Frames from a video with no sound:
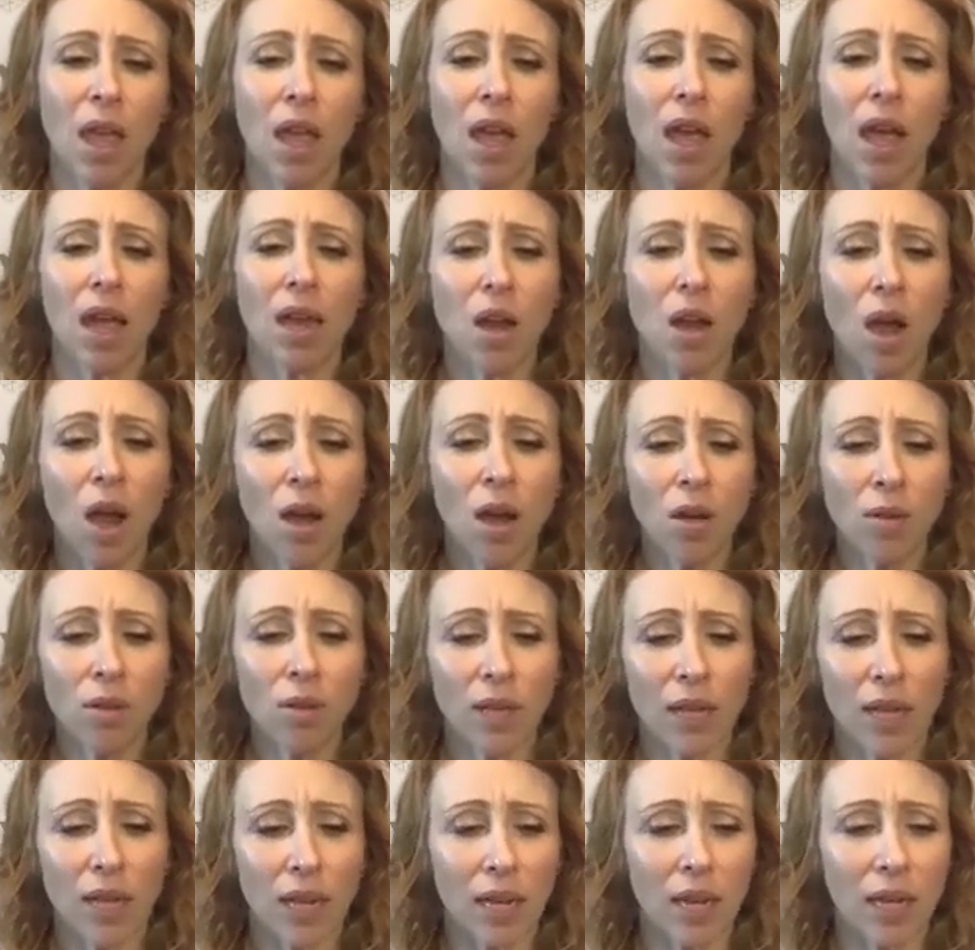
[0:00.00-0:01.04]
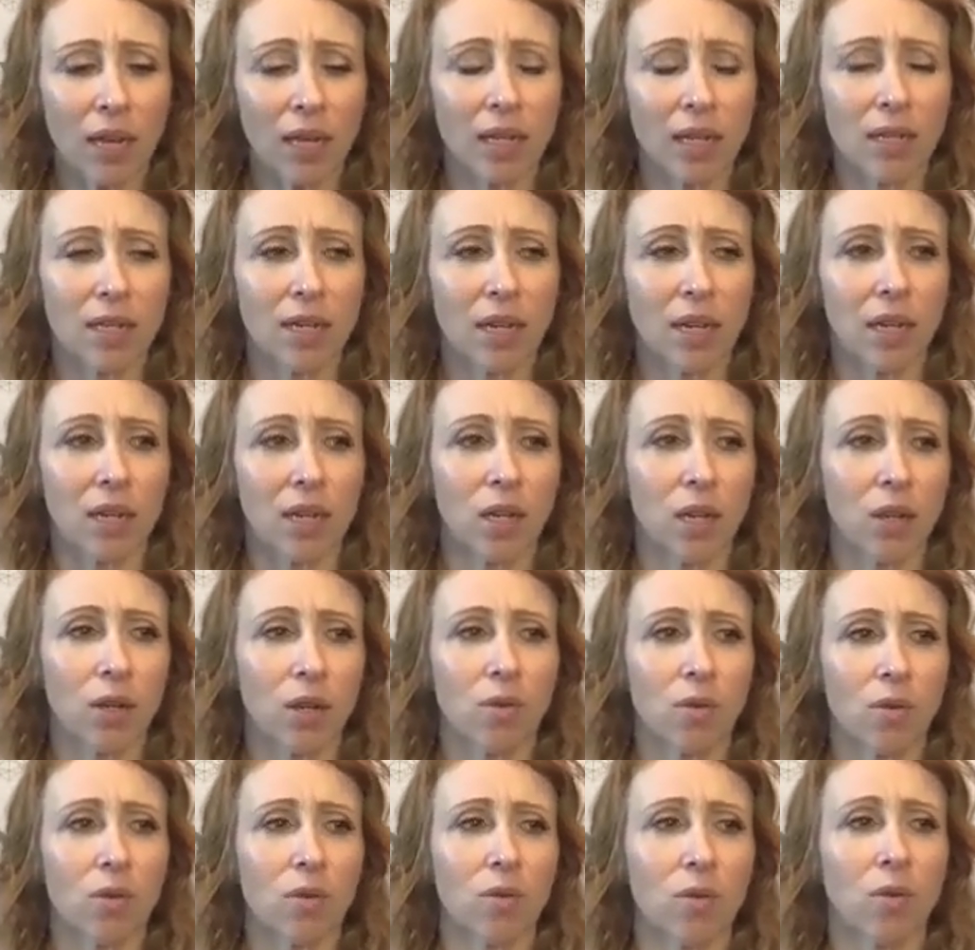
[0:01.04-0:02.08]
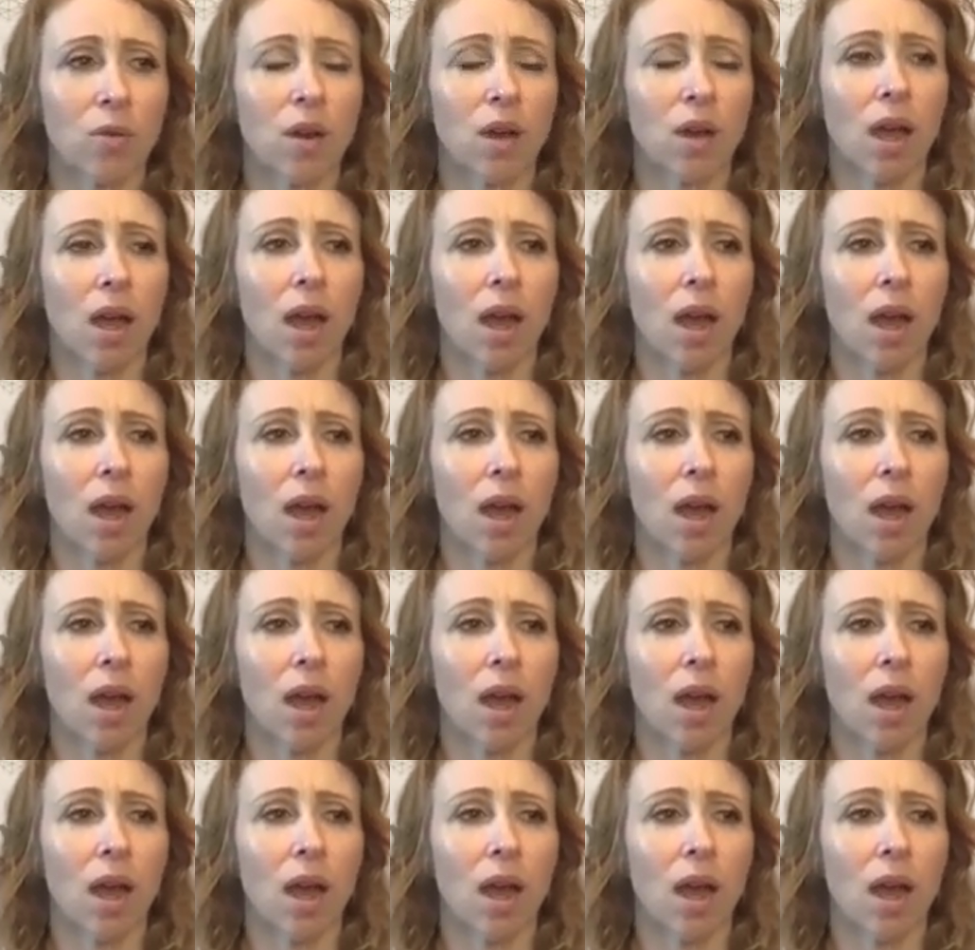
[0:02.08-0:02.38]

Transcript: and not only did you